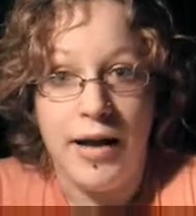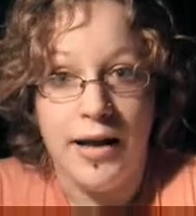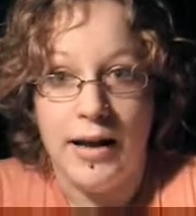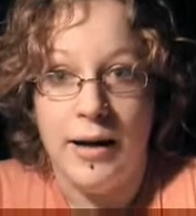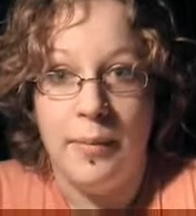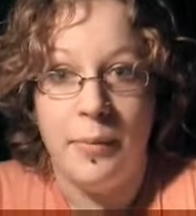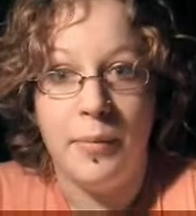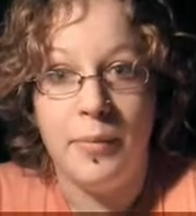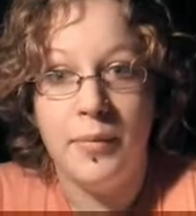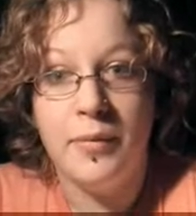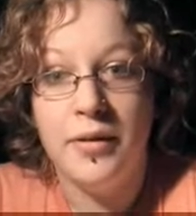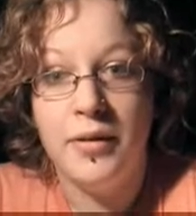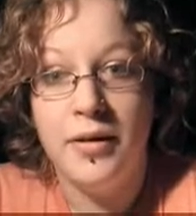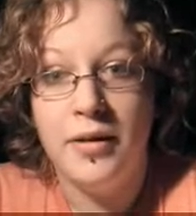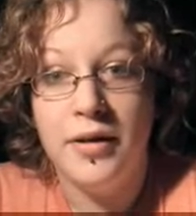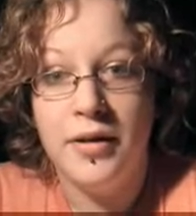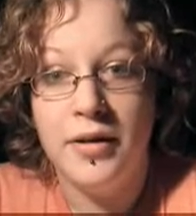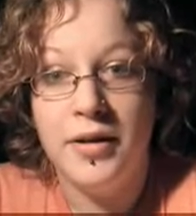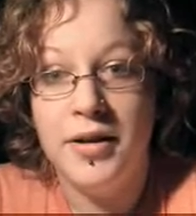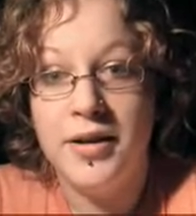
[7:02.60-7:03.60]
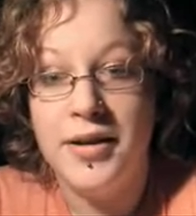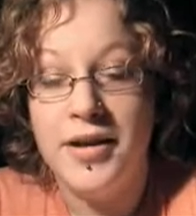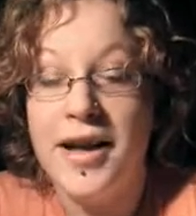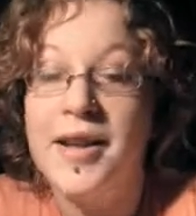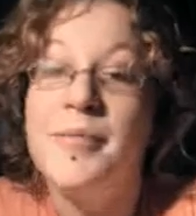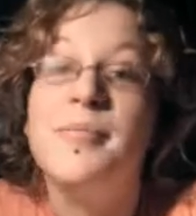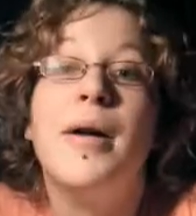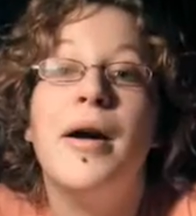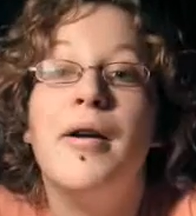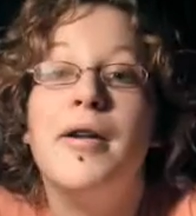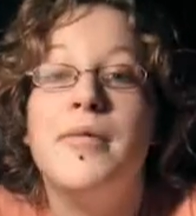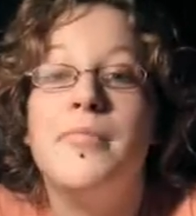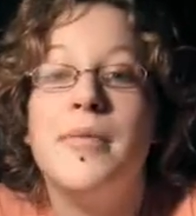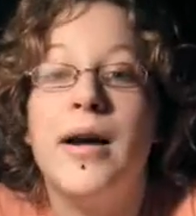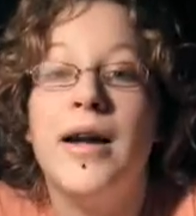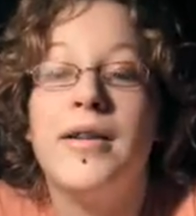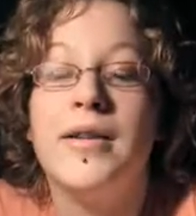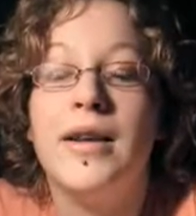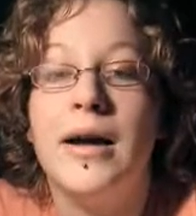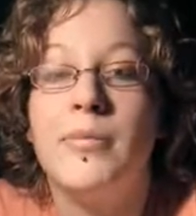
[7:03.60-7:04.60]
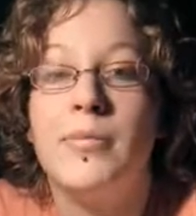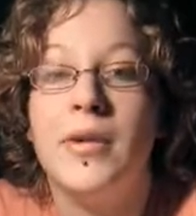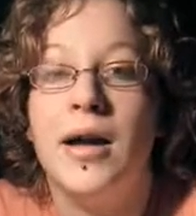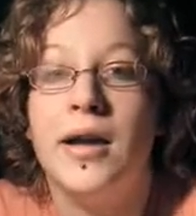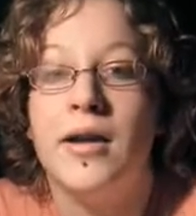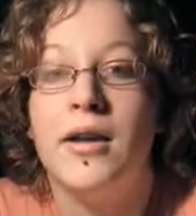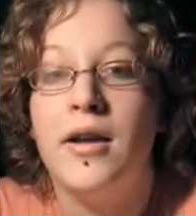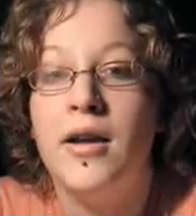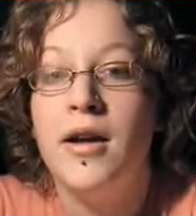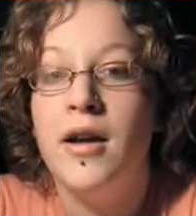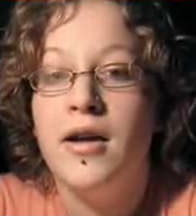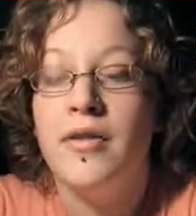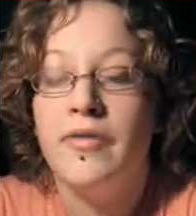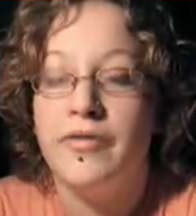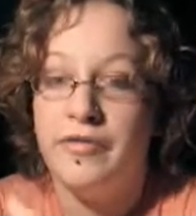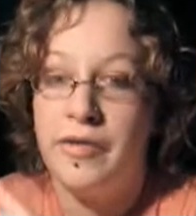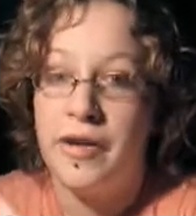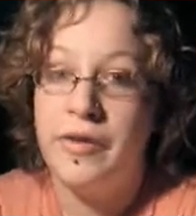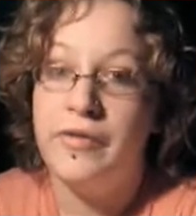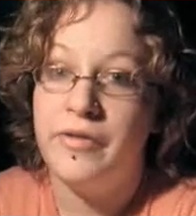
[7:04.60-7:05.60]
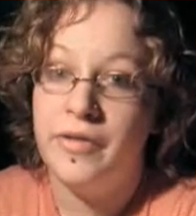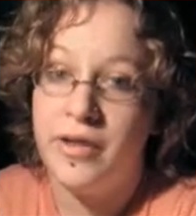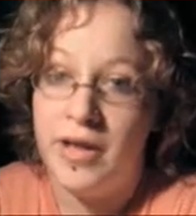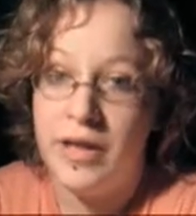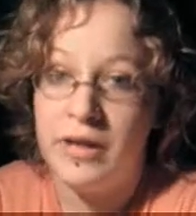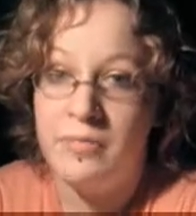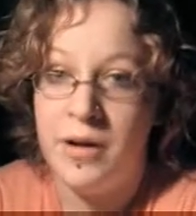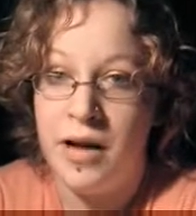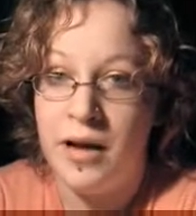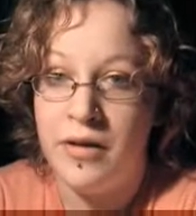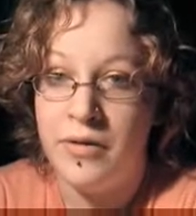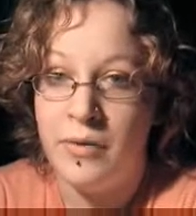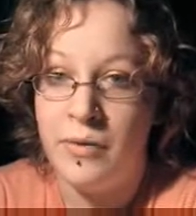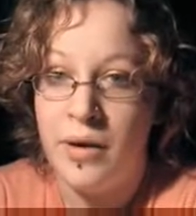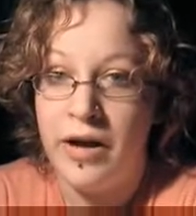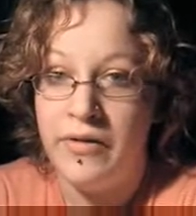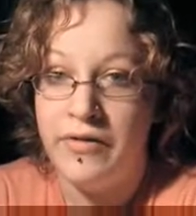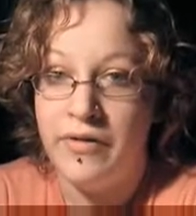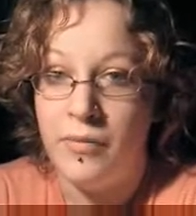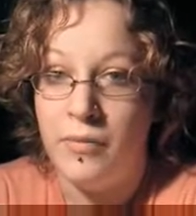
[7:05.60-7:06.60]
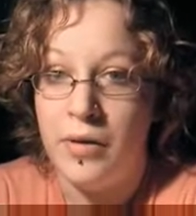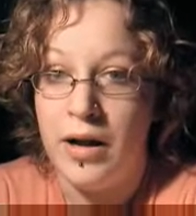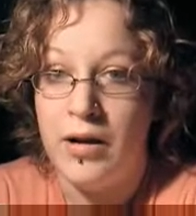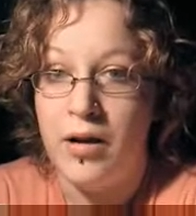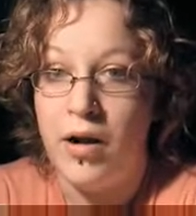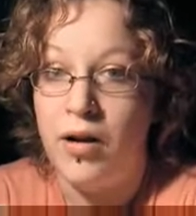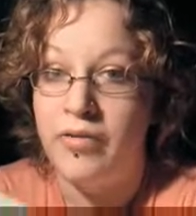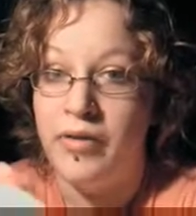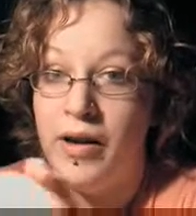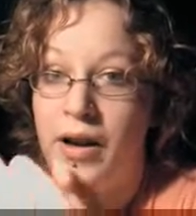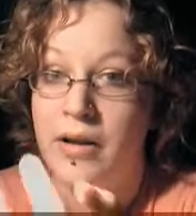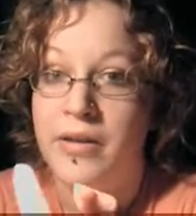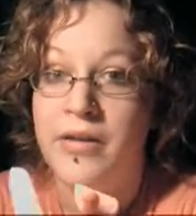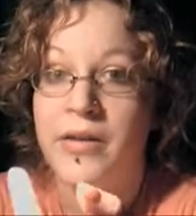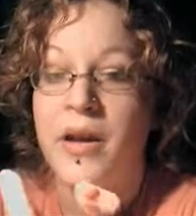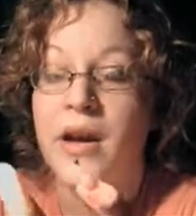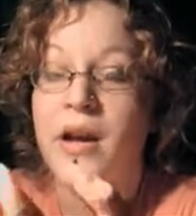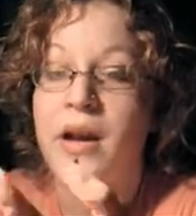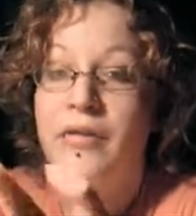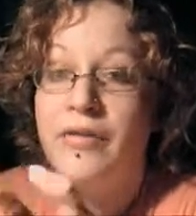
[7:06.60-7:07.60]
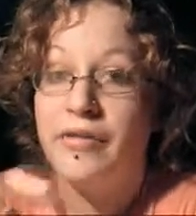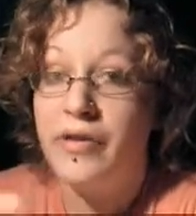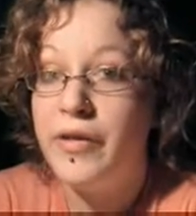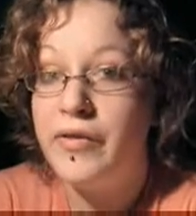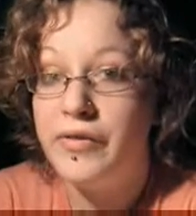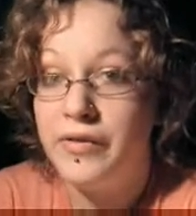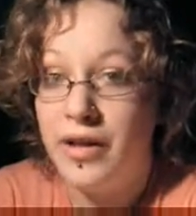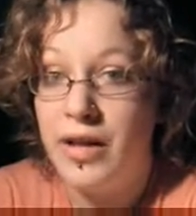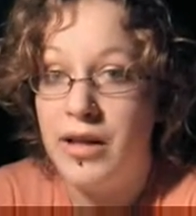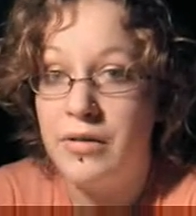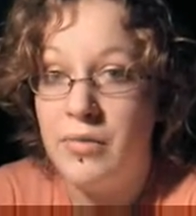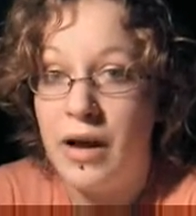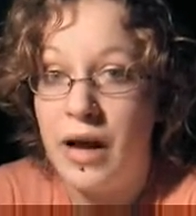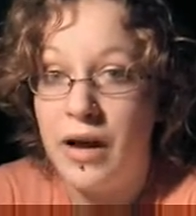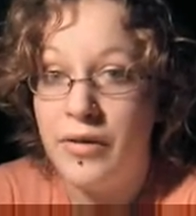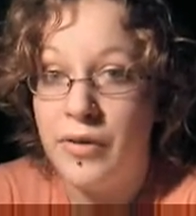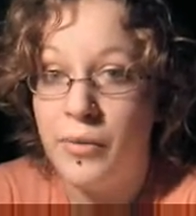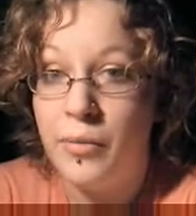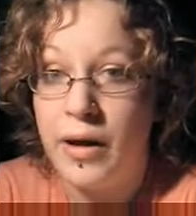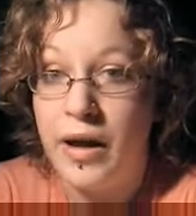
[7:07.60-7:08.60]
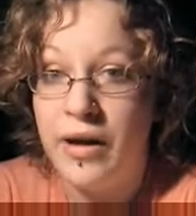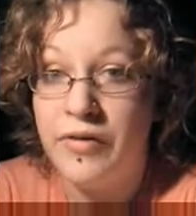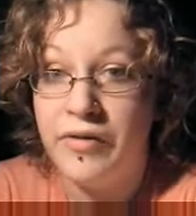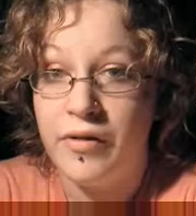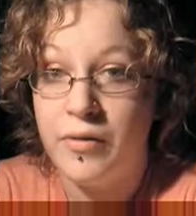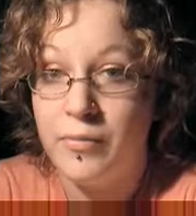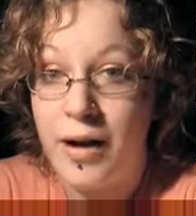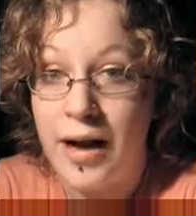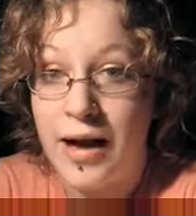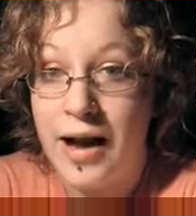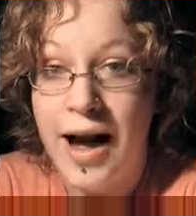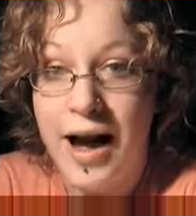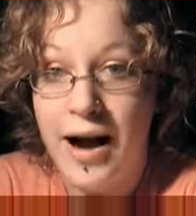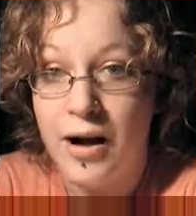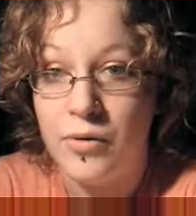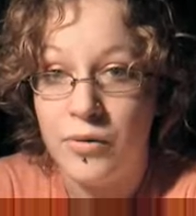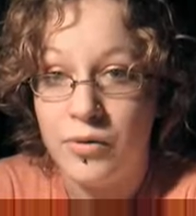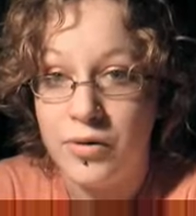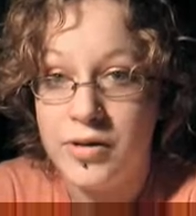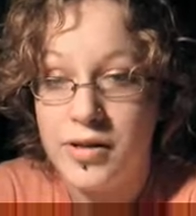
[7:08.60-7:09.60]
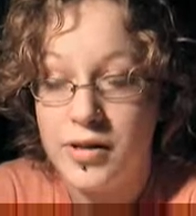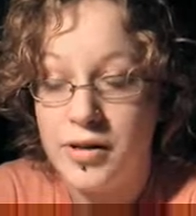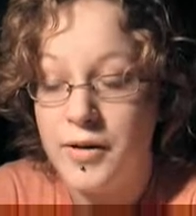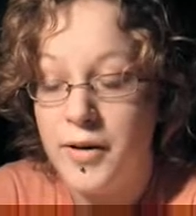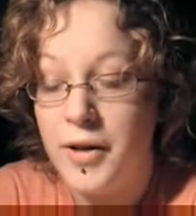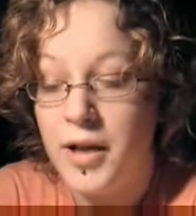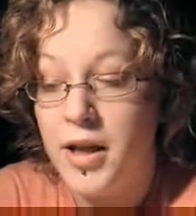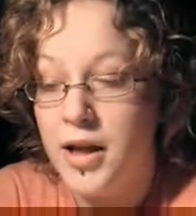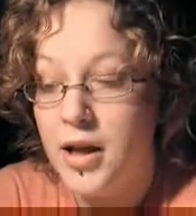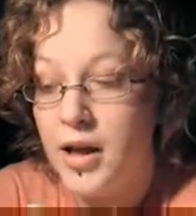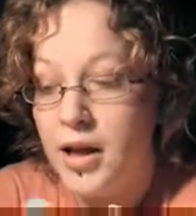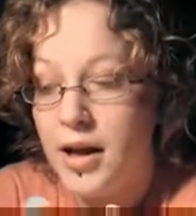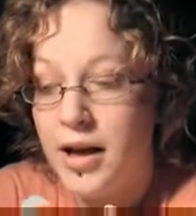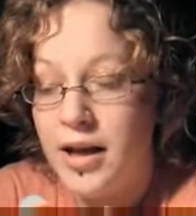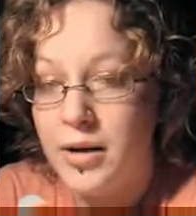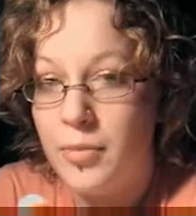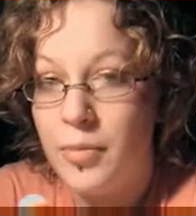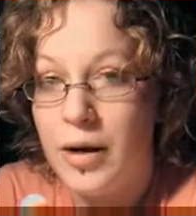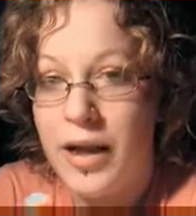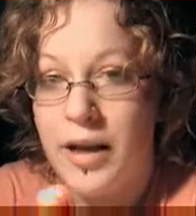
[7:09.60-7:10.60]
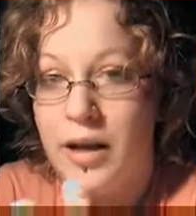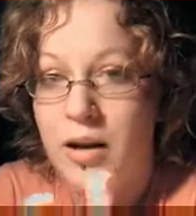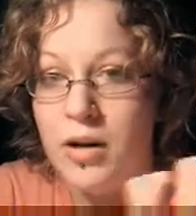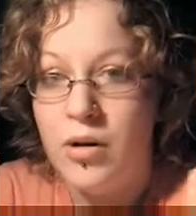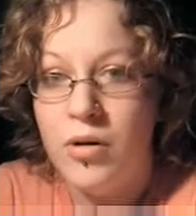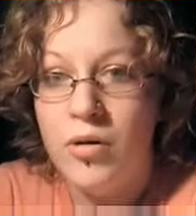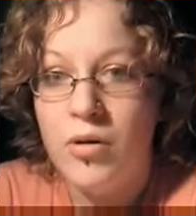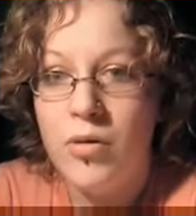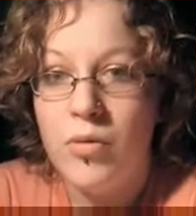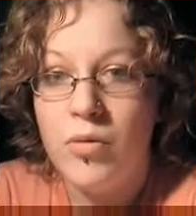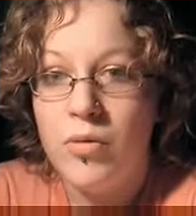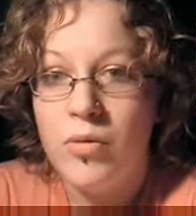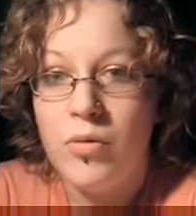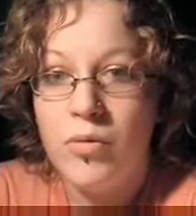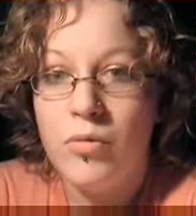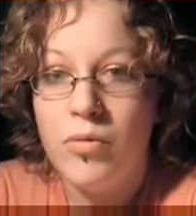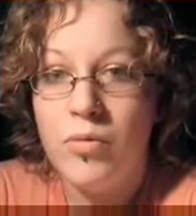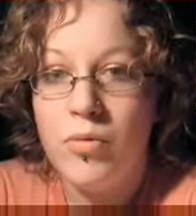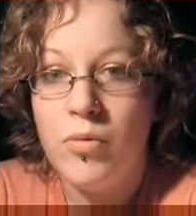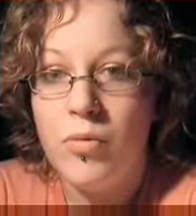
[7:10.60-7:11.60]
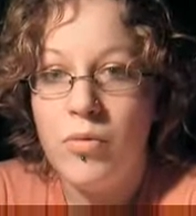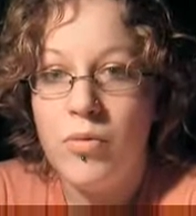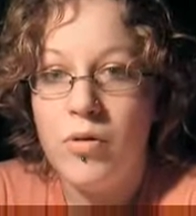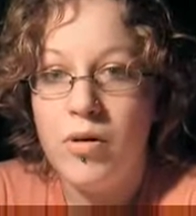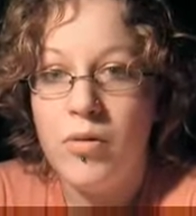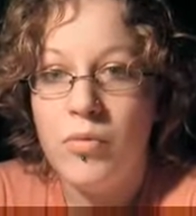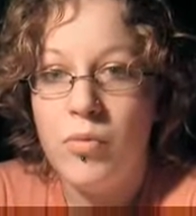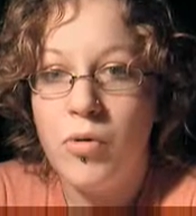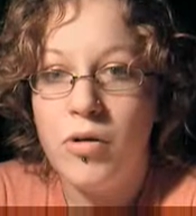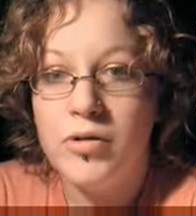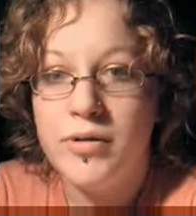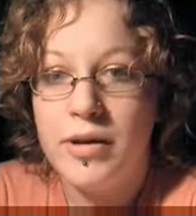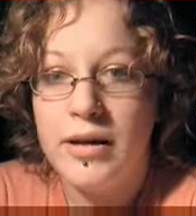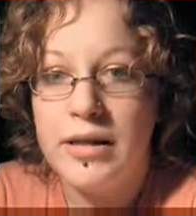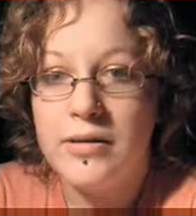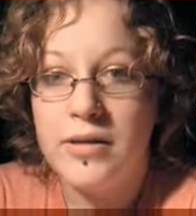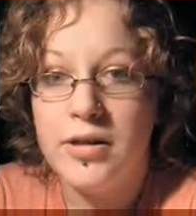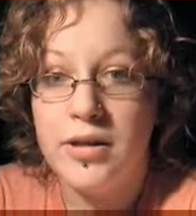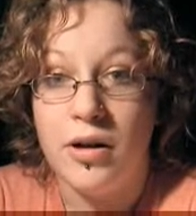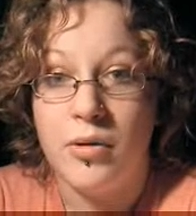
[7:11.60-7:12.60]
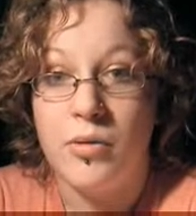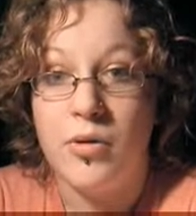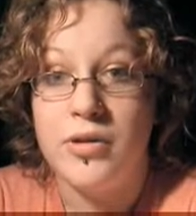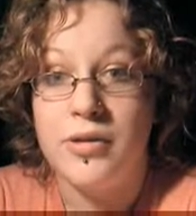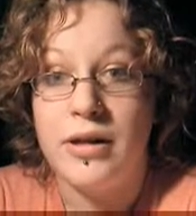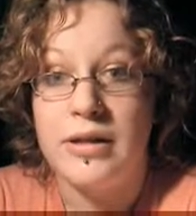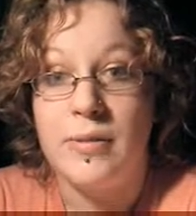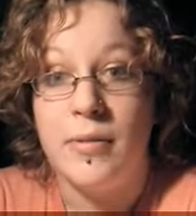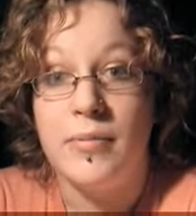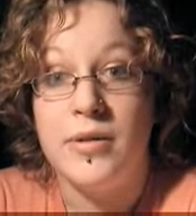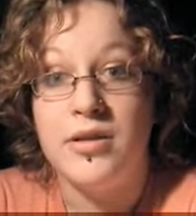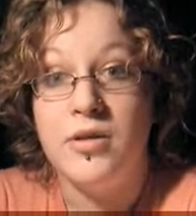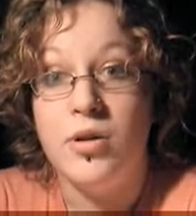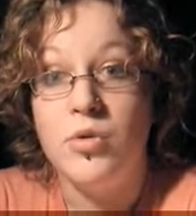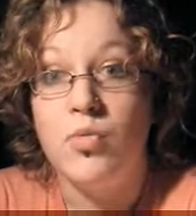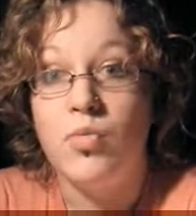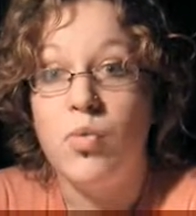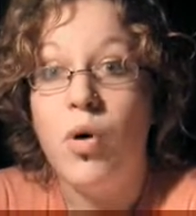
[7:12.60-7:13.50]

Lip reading: I am. And bearing in mind, I'm like 15 miles away from my office, 15 miles away from my house, and I'm like, oh, what do you expect me to do?